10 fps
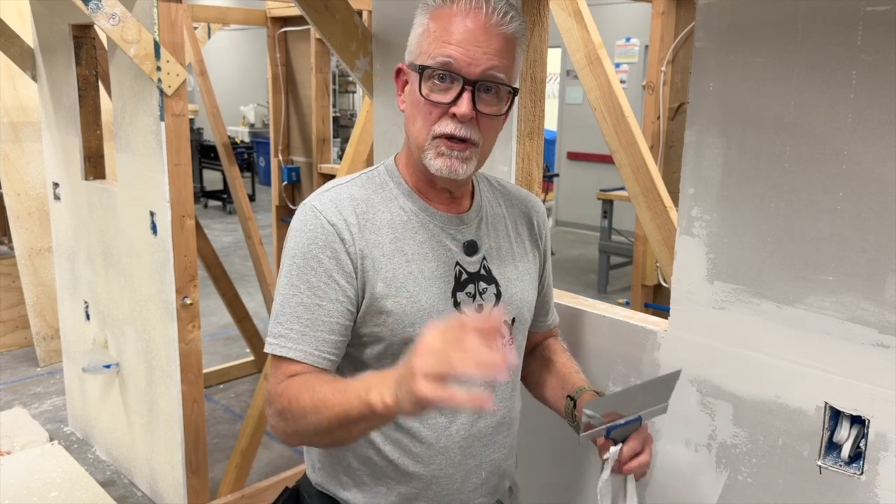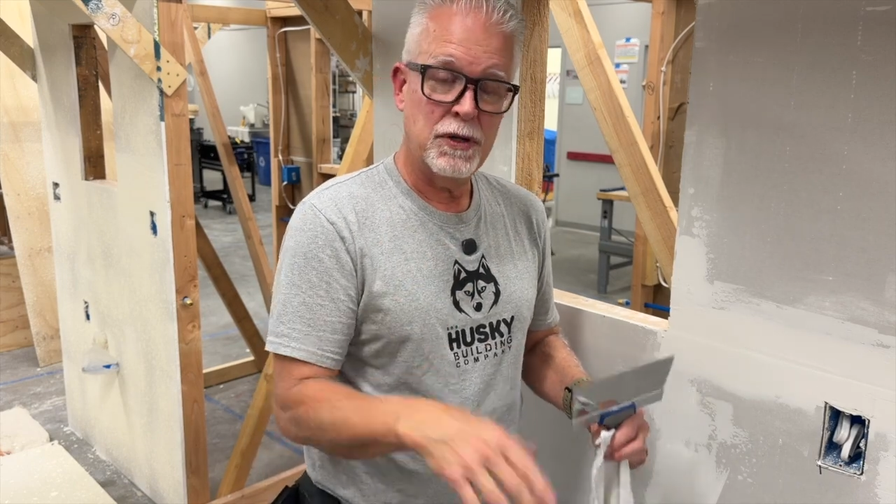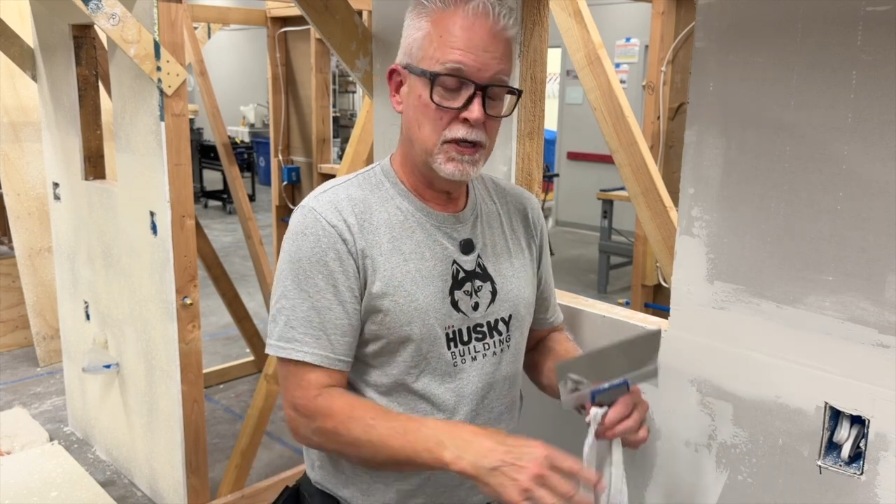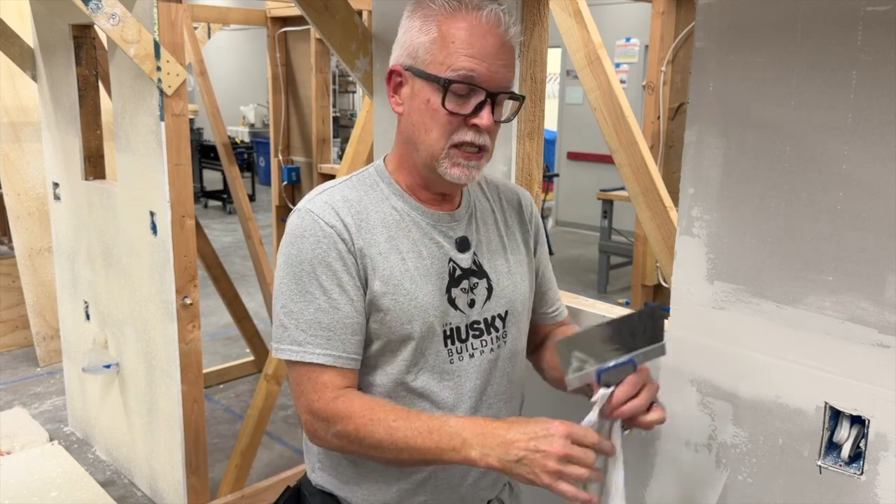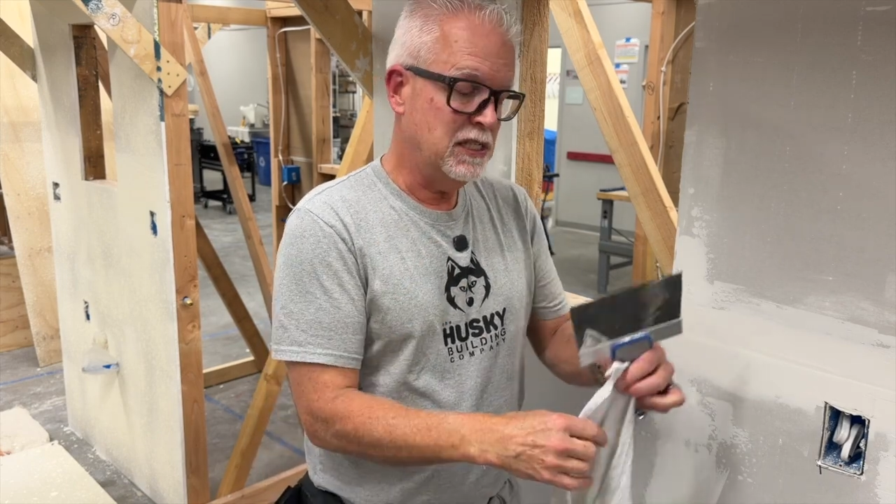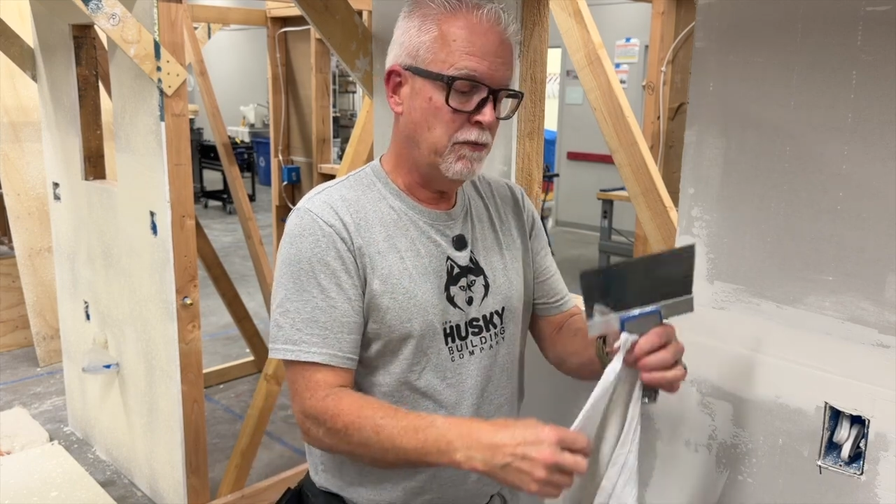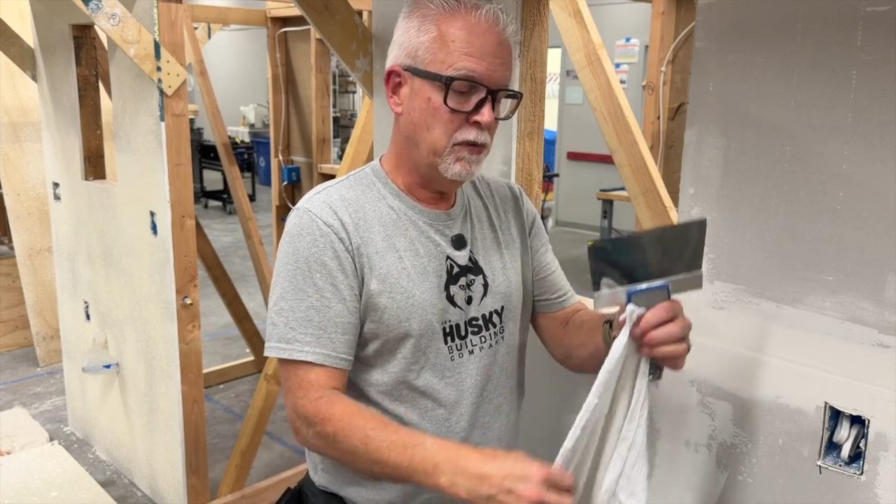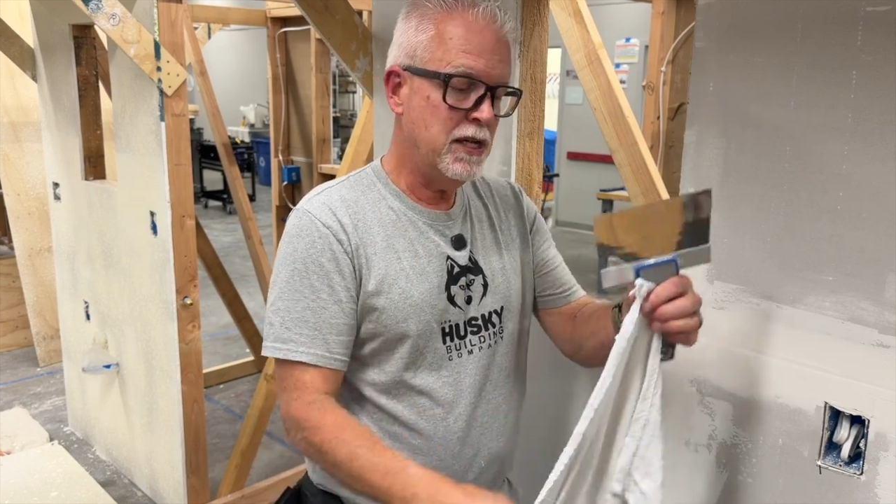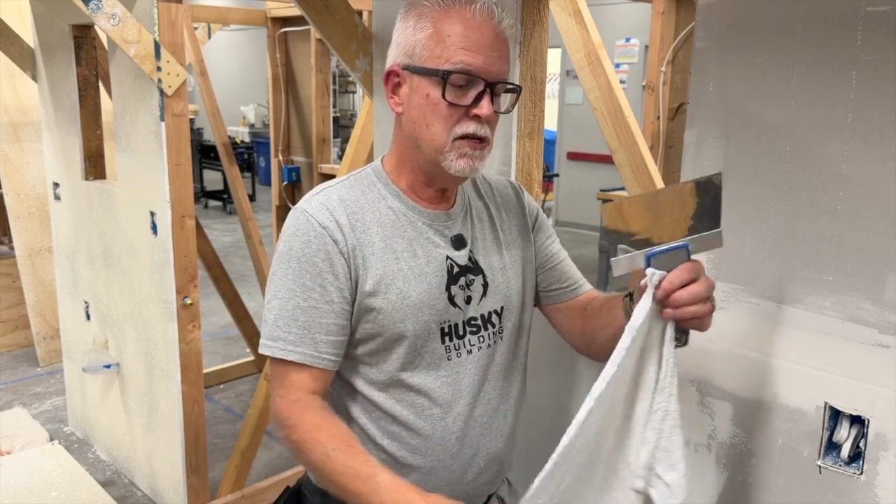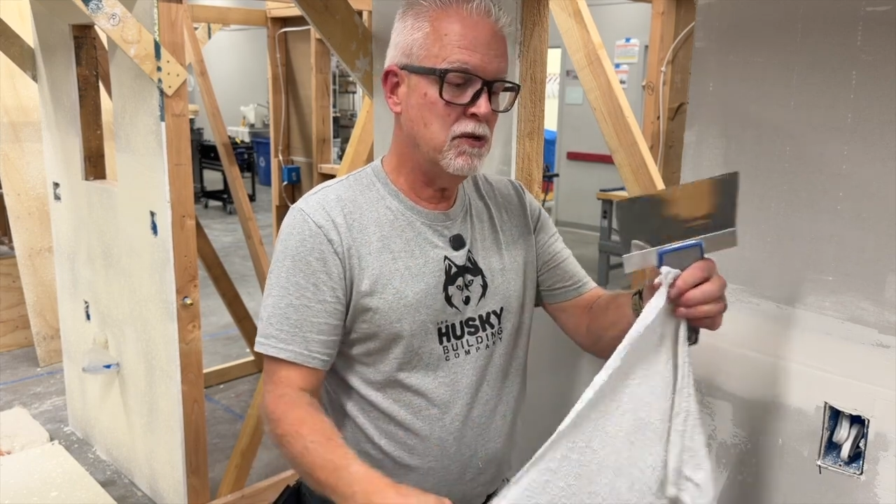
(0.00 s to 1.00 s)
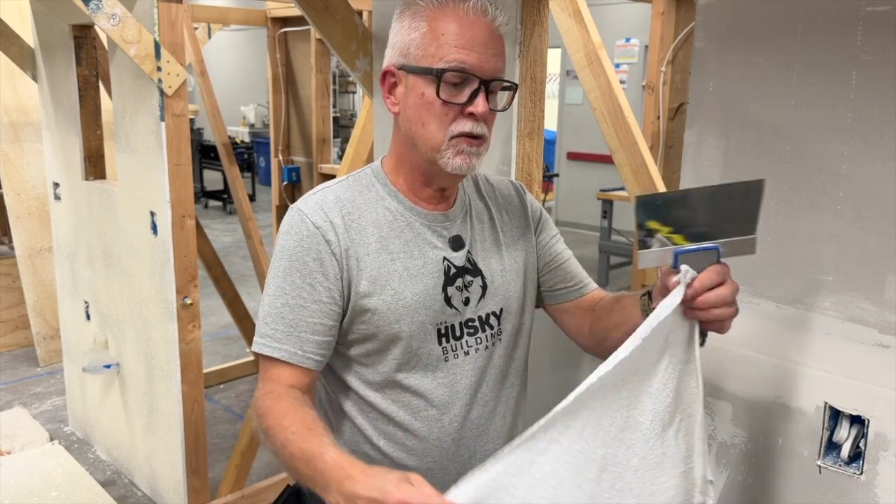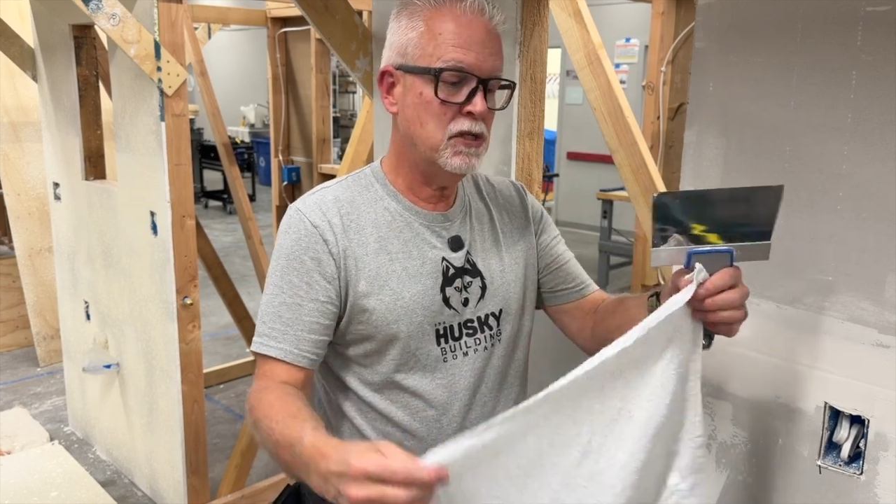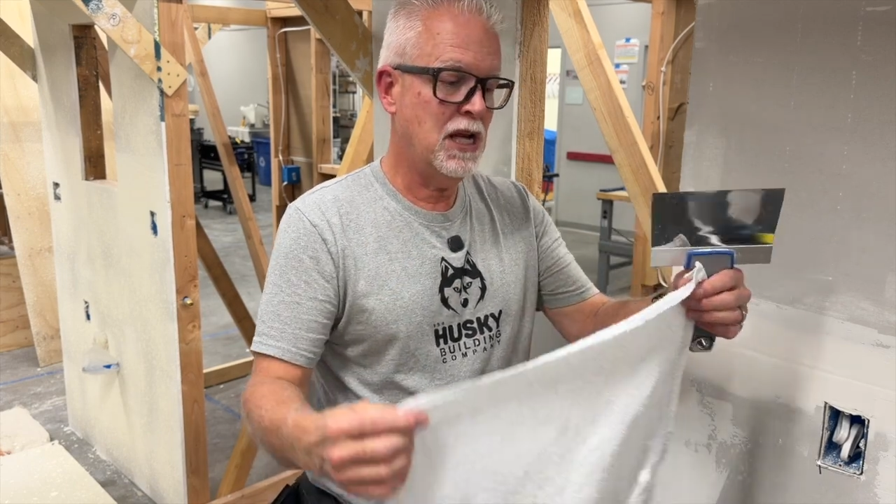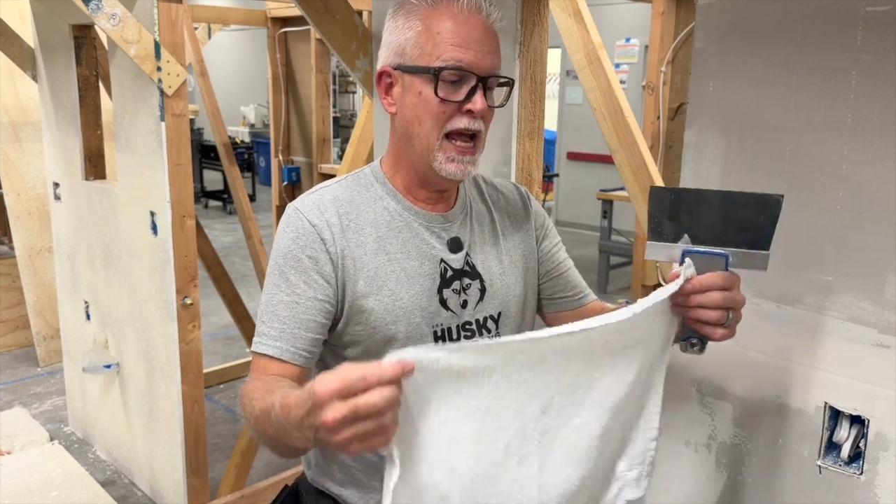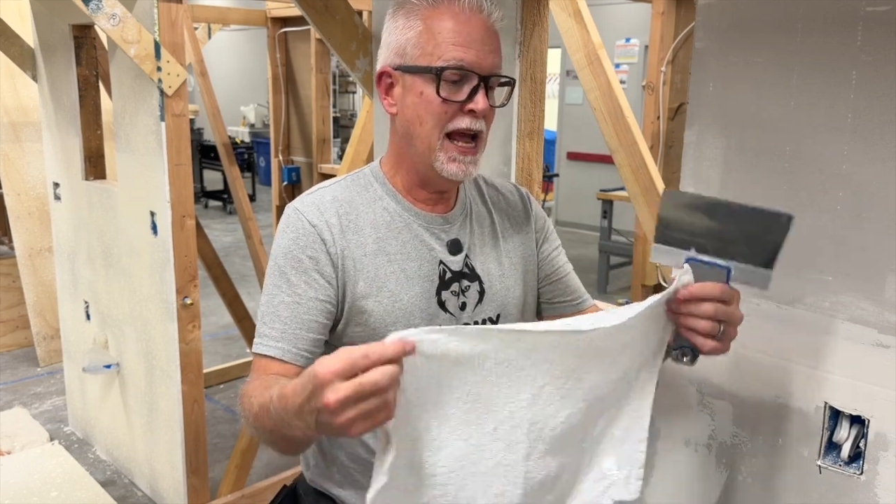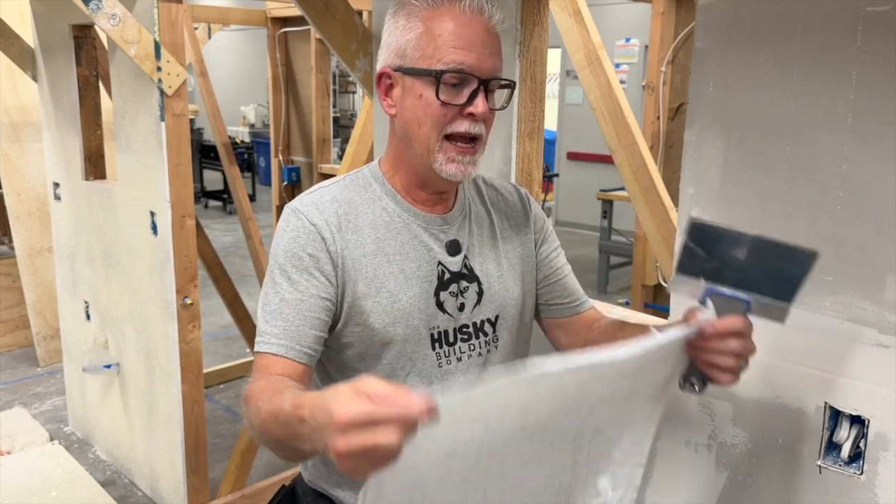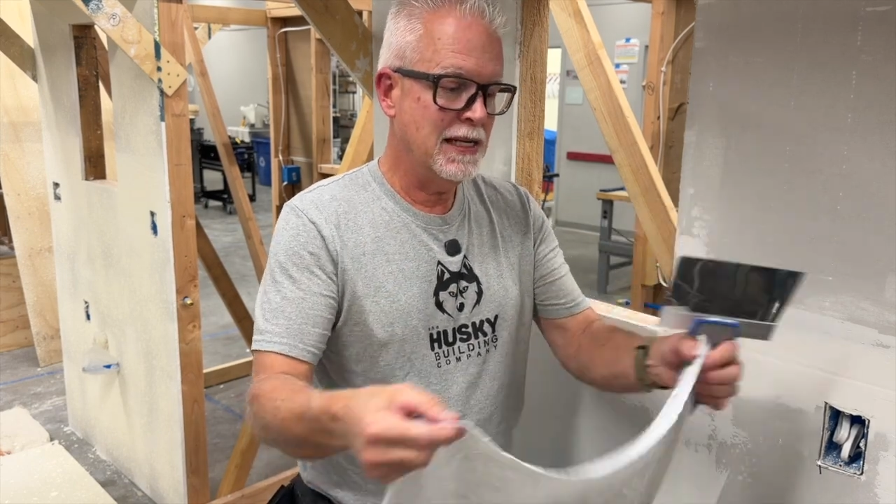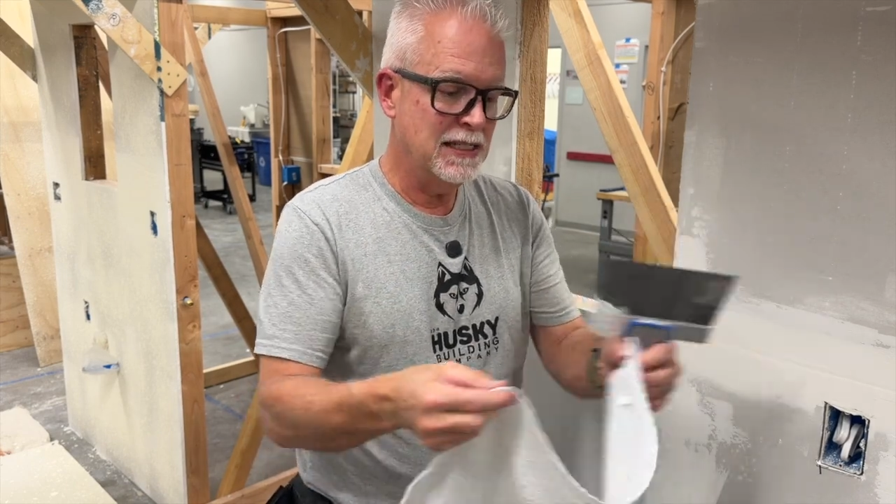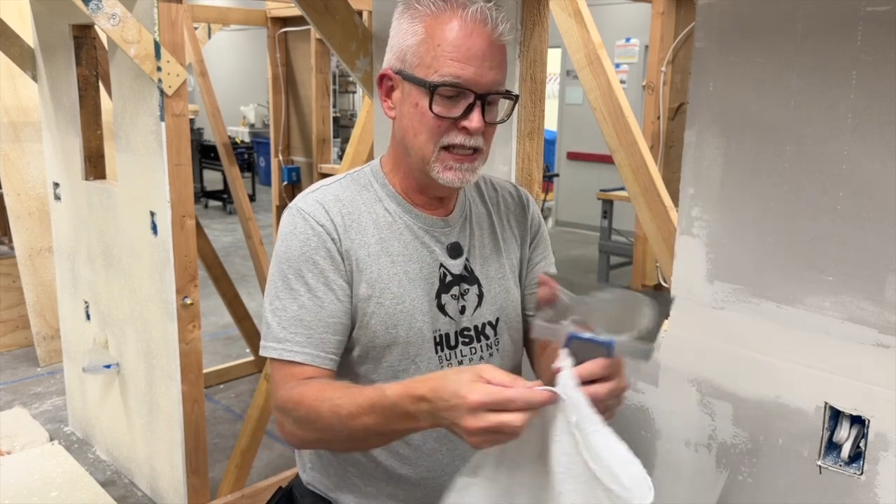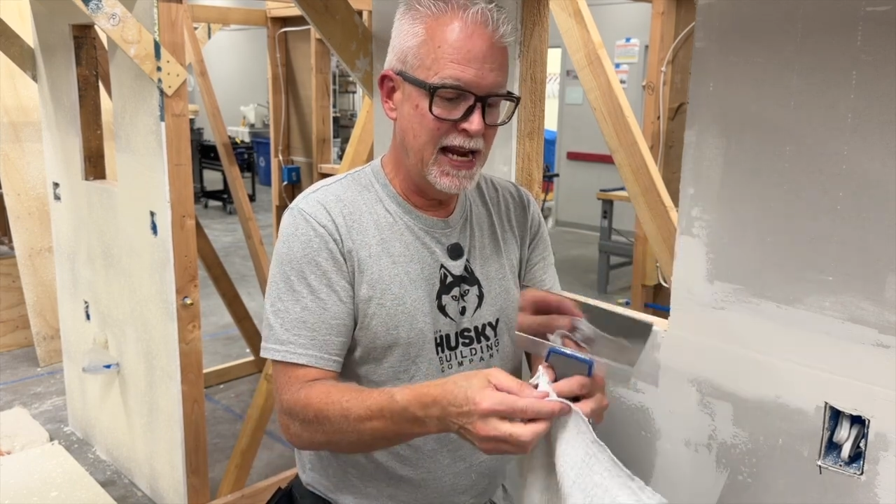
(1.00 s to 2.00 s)
learned is if we use a
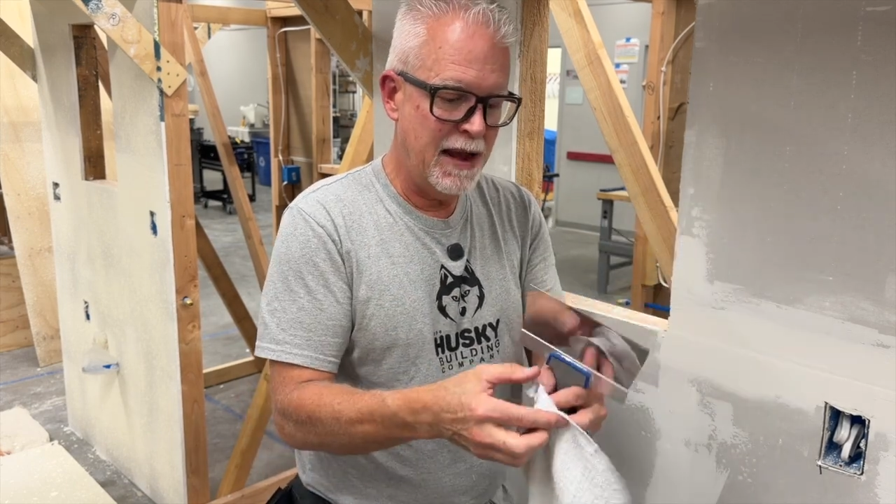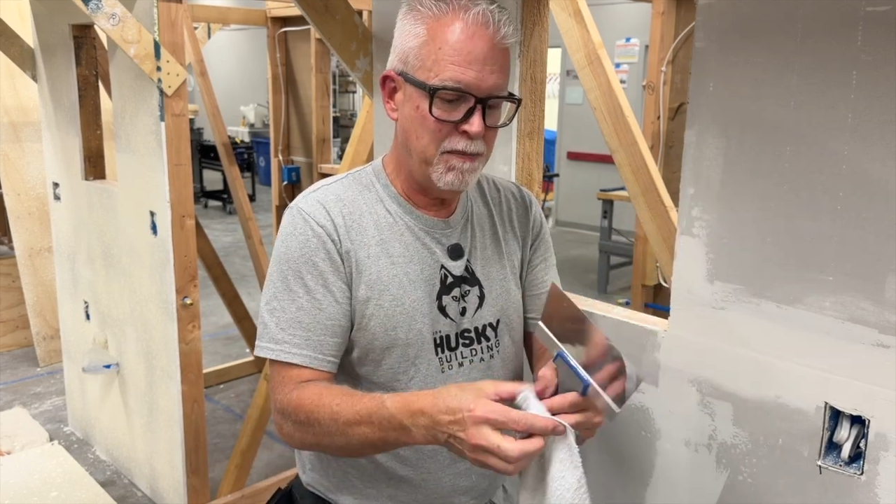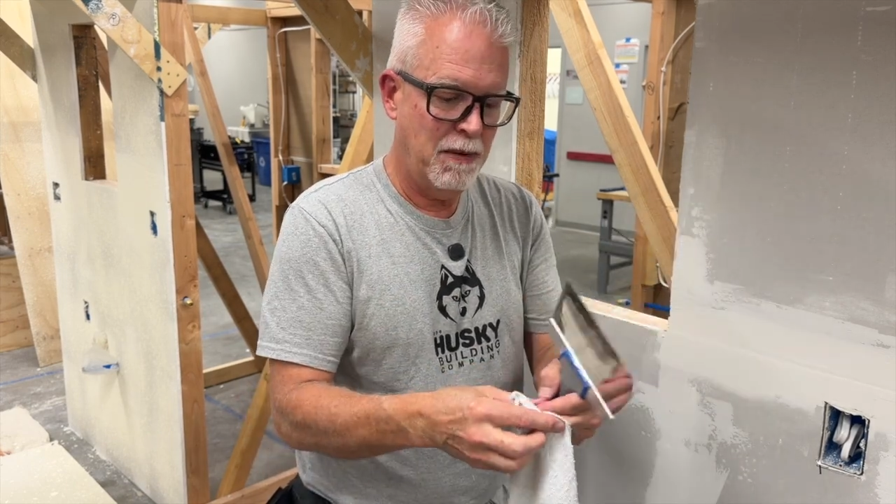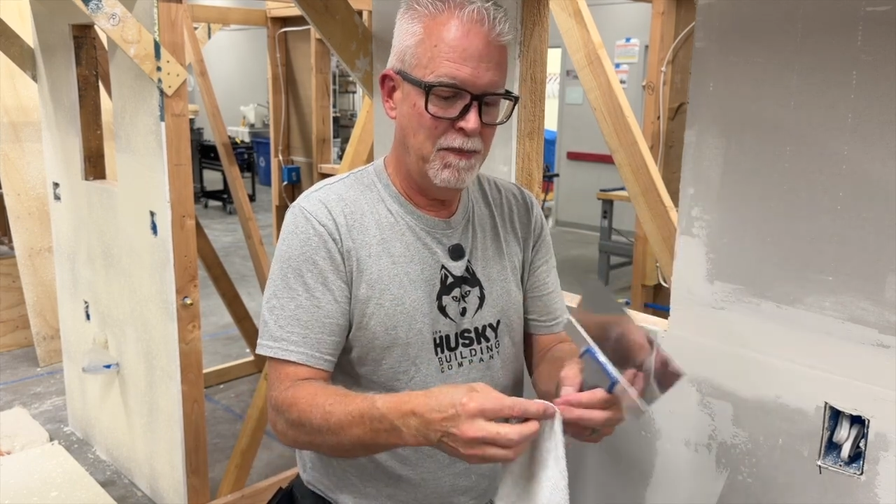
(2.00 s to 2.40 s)
damp